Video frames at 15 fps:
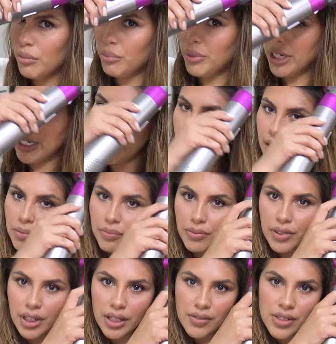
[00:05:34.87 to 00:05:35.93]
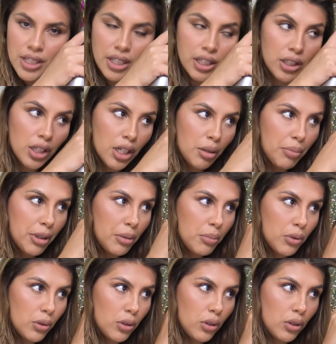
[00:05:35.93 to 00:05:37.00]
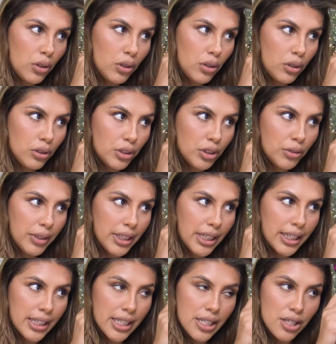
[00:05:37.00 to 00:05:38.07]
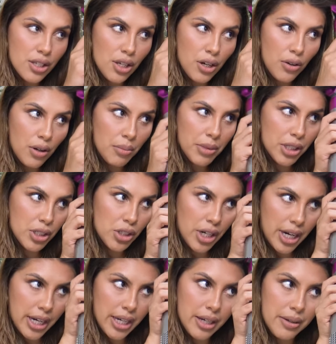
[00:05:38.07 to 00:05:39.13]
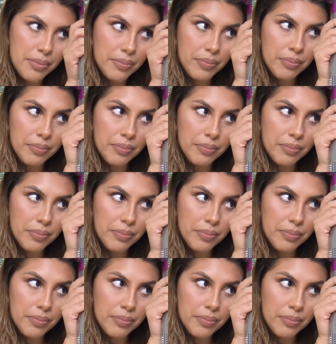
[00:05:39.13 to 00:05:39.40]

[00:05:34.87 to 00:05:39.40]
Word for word: but I've seen a lot of people do it like this, so I'm gonna try it.